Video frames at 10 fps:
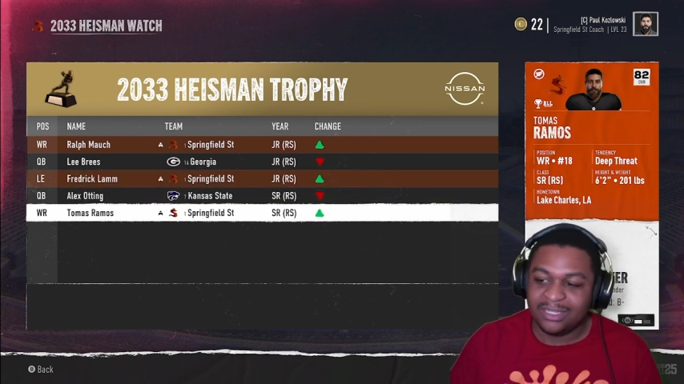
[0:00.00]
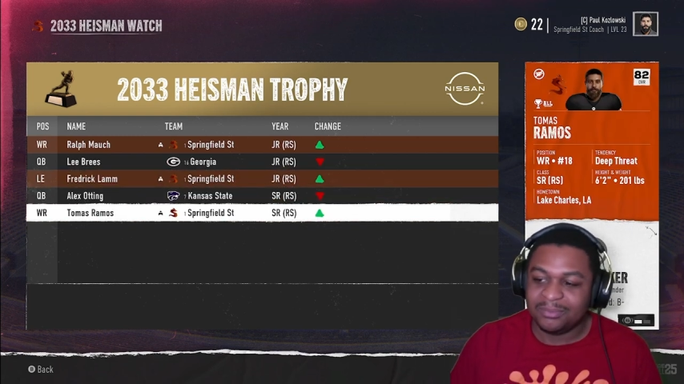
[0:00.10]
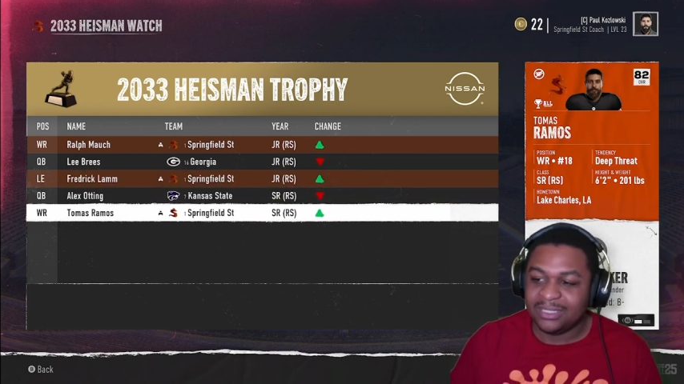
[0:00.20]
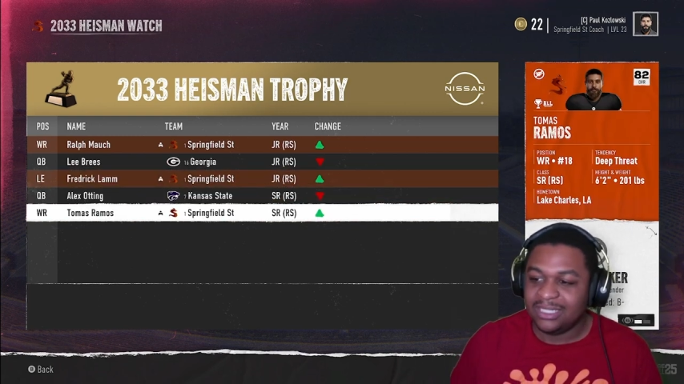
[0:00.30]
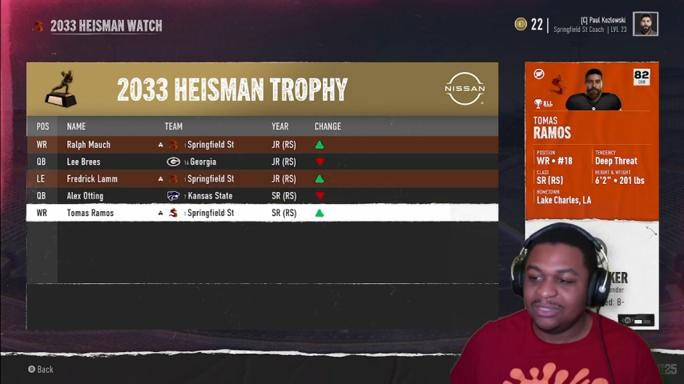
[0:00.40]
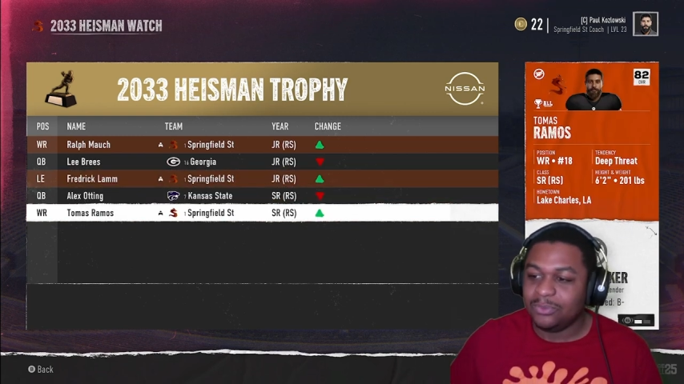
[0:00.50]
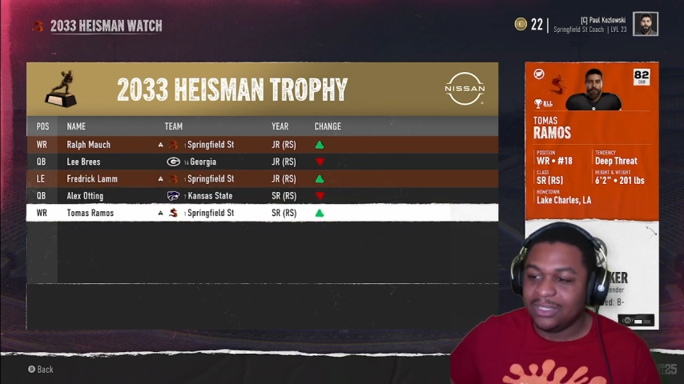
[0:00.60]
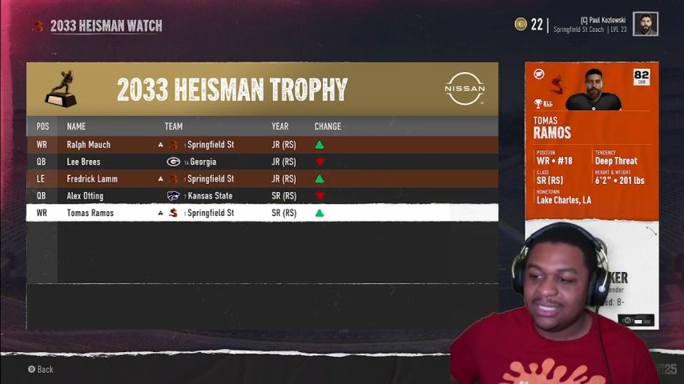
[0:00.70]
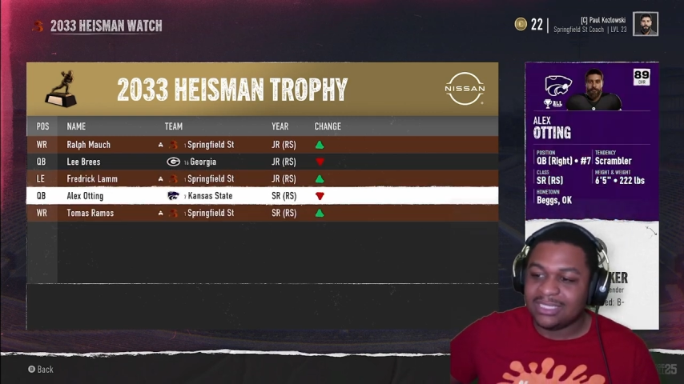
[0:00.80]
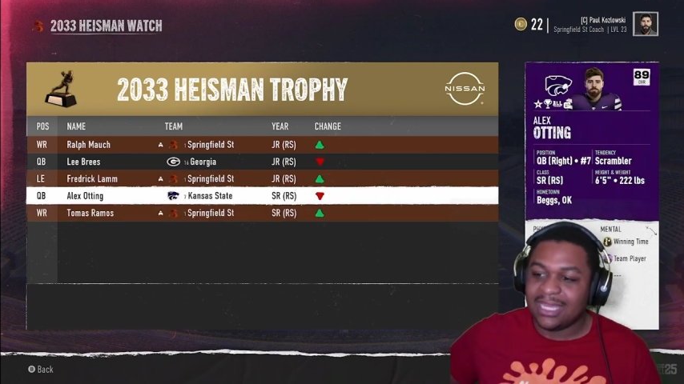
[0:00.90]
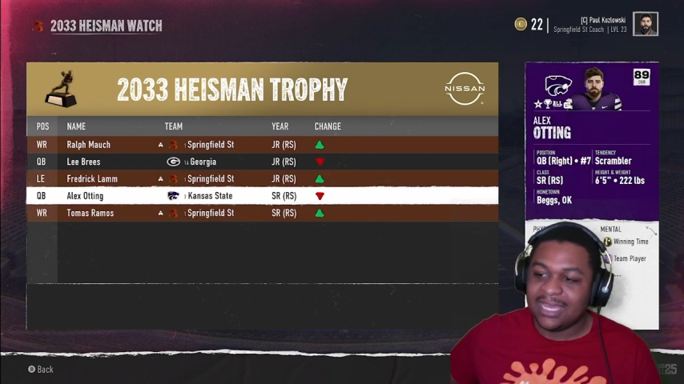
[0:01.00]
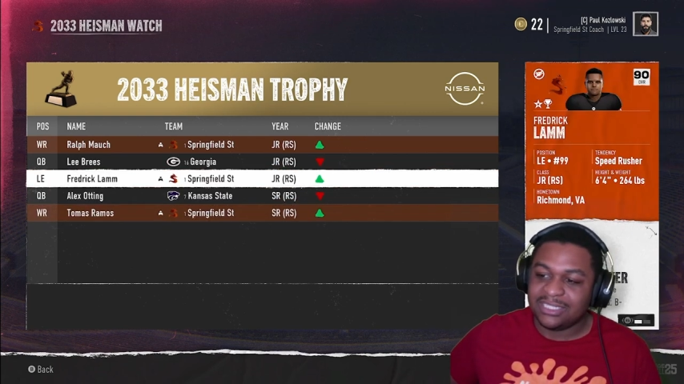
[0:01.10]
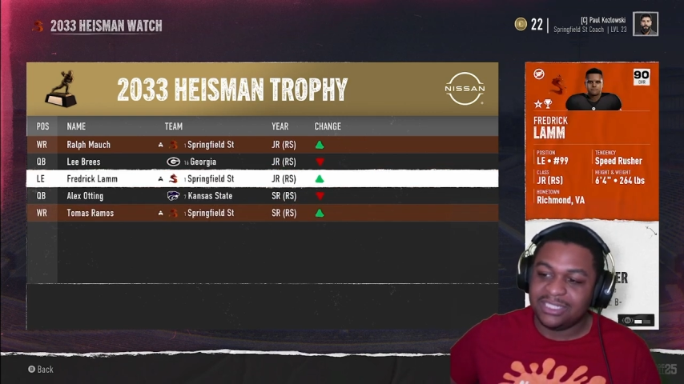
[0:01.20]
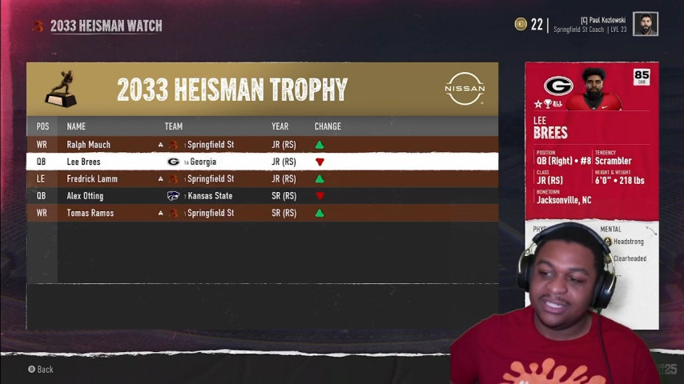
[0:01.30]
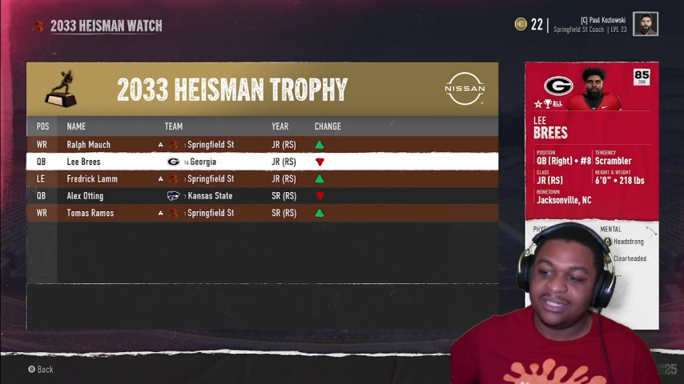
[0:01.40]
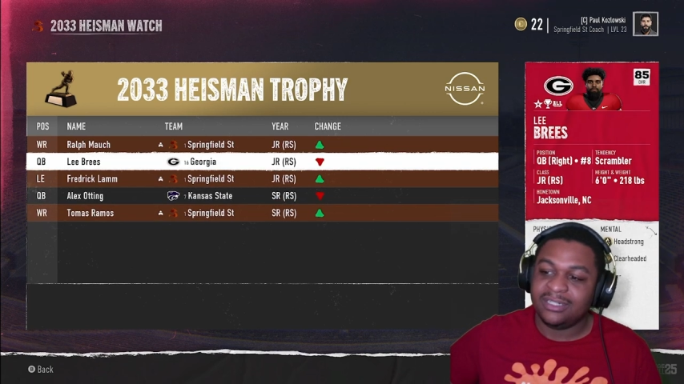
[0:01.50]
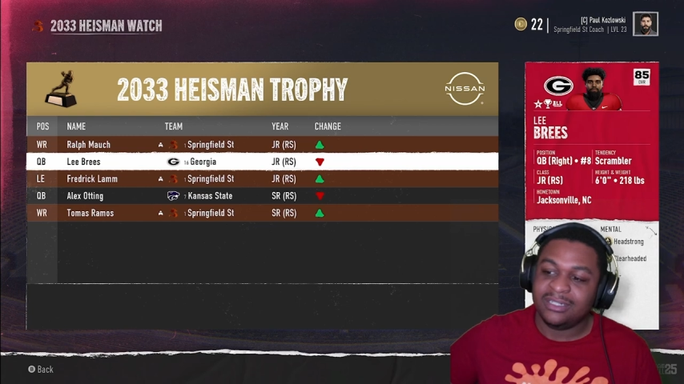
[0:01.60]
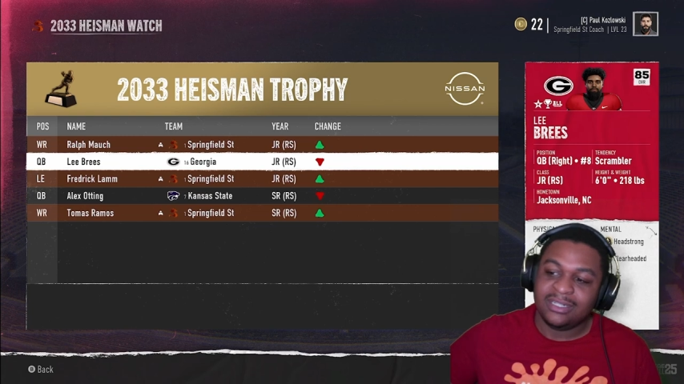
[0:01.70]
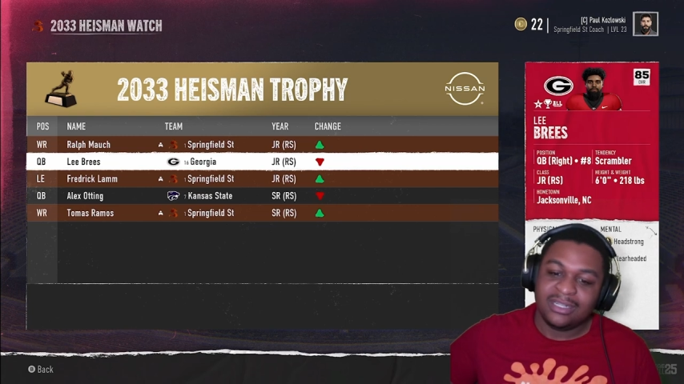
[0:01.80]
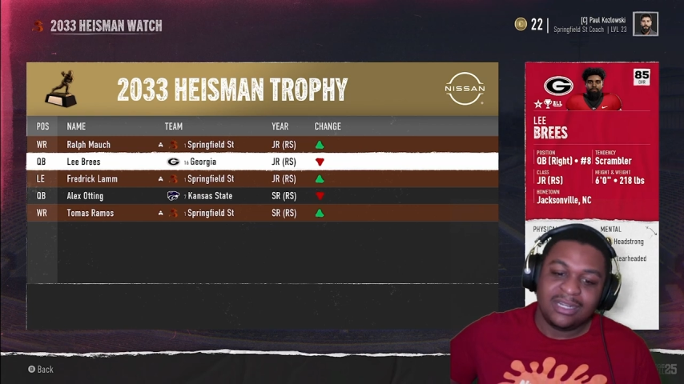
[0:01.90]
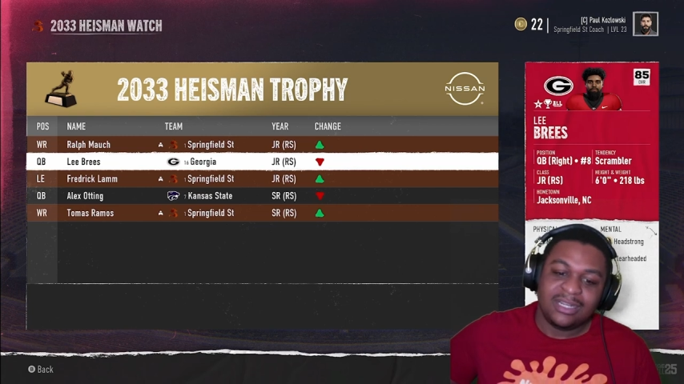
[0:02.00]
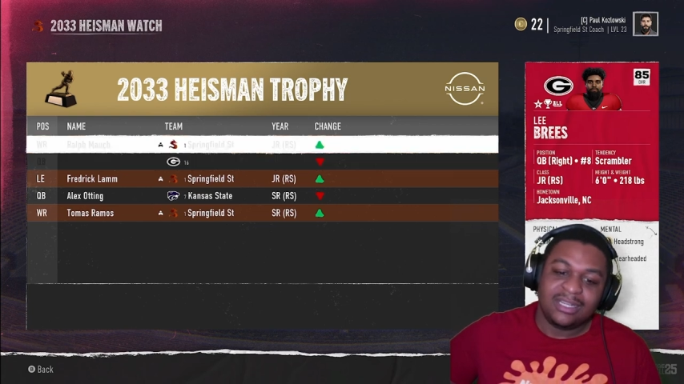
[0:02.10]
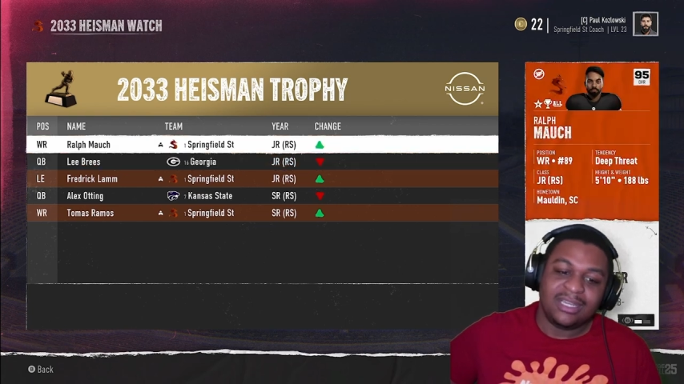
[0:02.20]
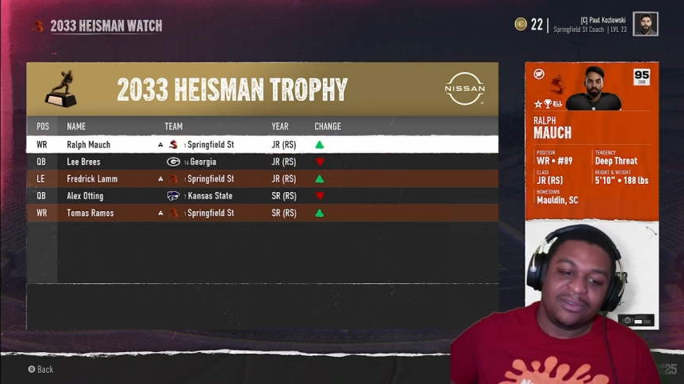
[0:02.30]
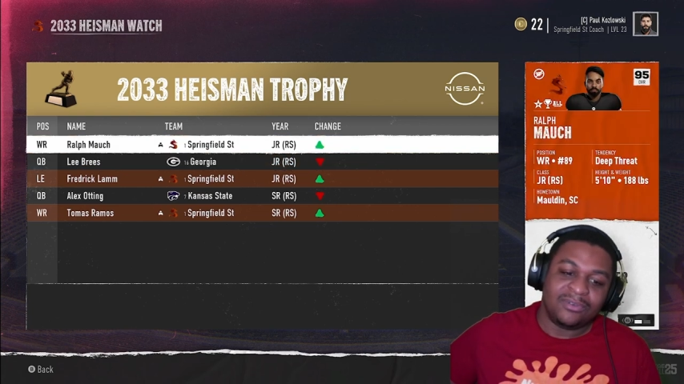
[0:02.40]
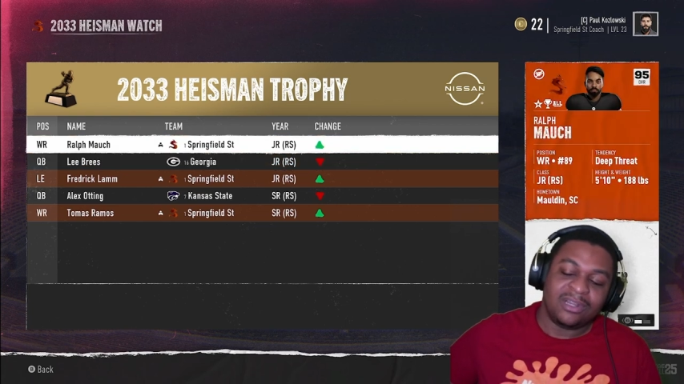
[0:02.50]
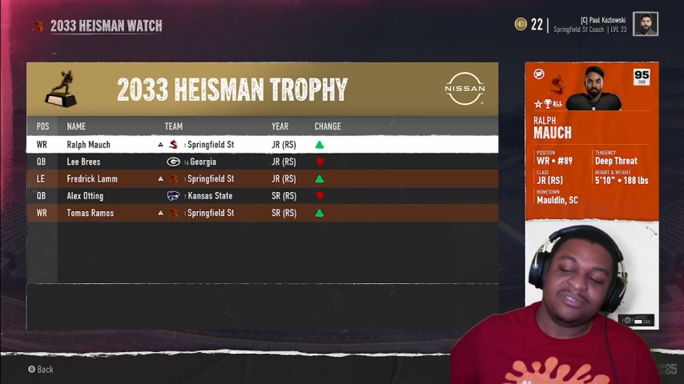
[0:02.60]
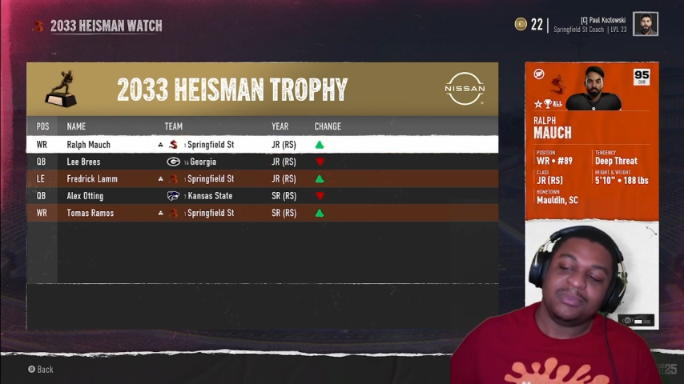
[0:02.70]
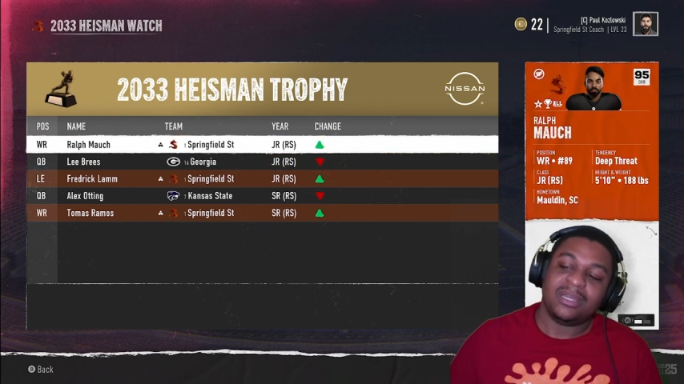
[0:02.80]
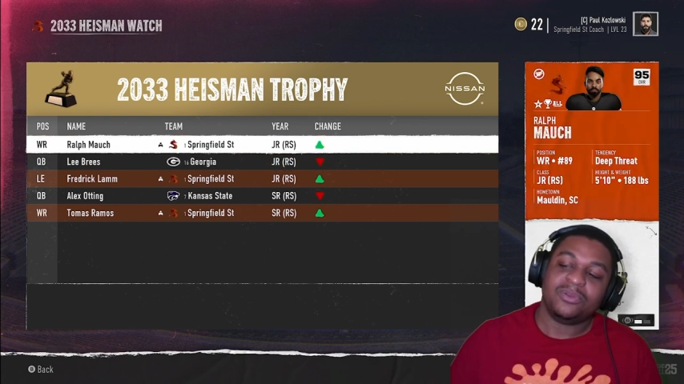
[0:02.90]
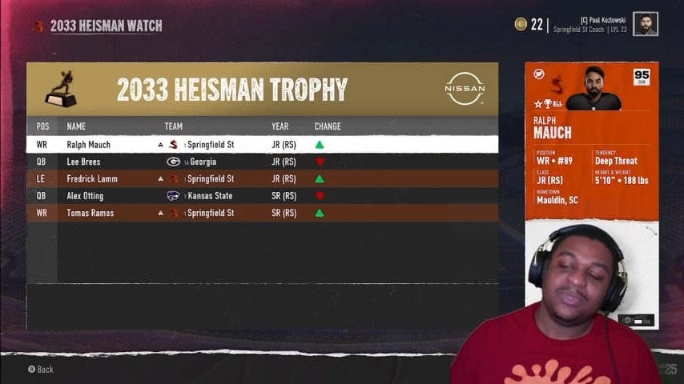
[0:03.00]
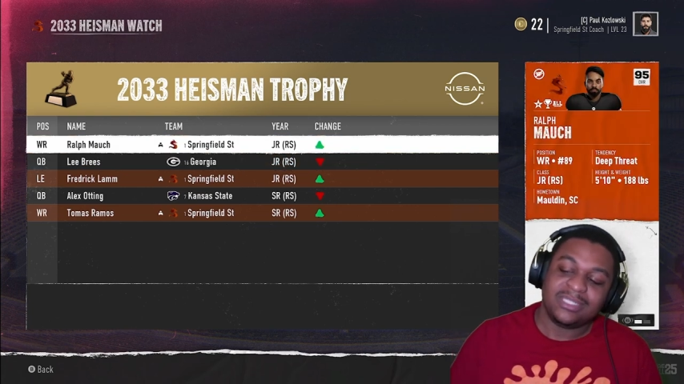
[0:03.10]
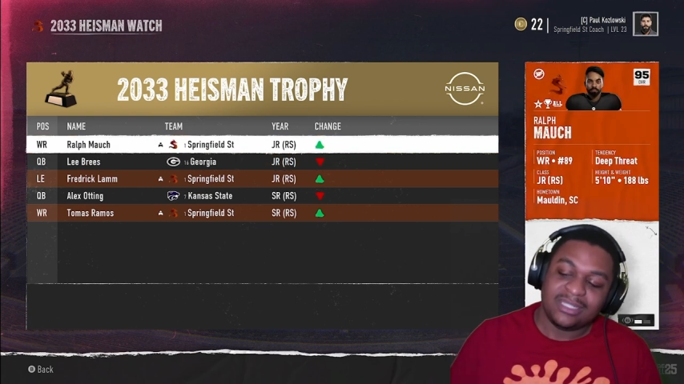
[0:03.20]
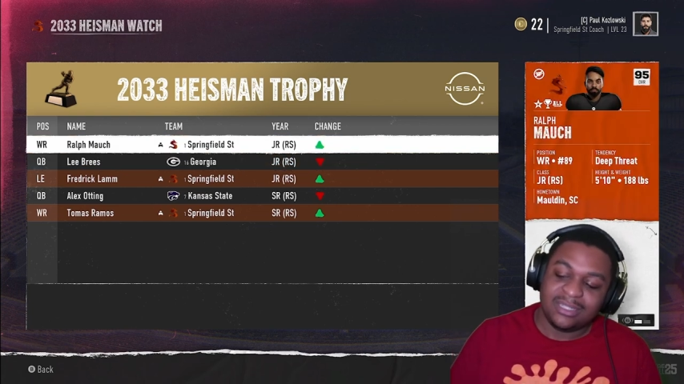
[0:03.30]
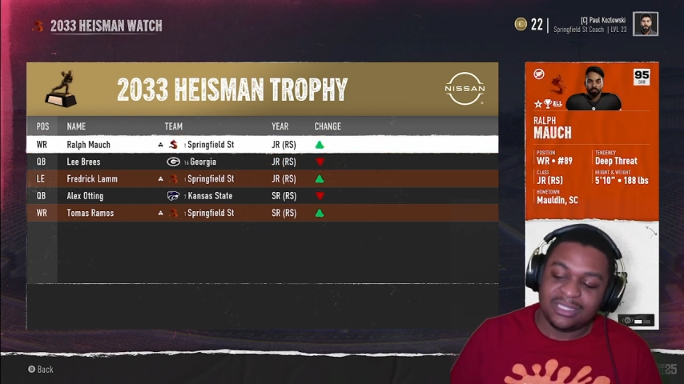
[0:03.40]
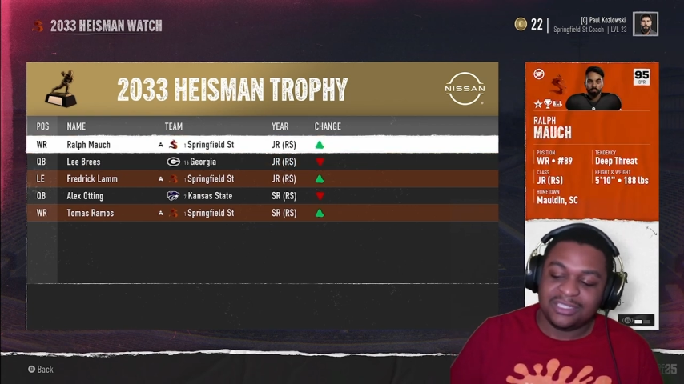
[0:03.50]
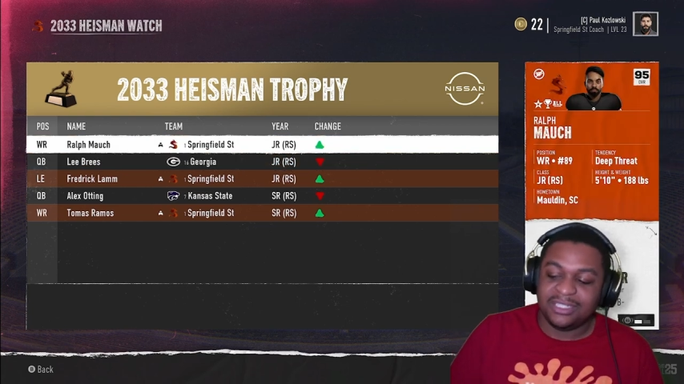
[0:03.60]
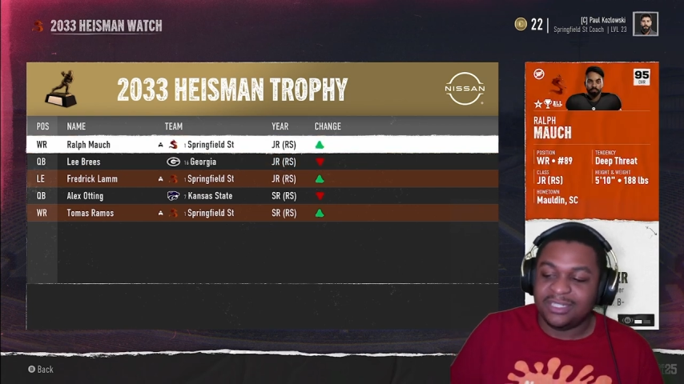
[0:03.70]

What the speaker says: but he won his last year, and Ralph Mock wins it this year.